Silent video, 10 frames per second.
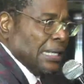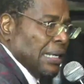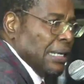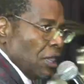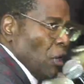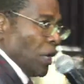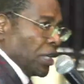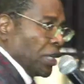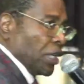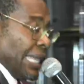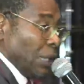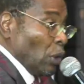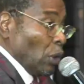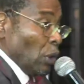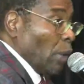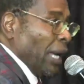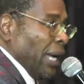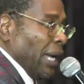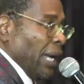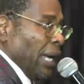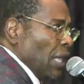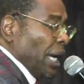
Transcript: the witnessing that will take place, the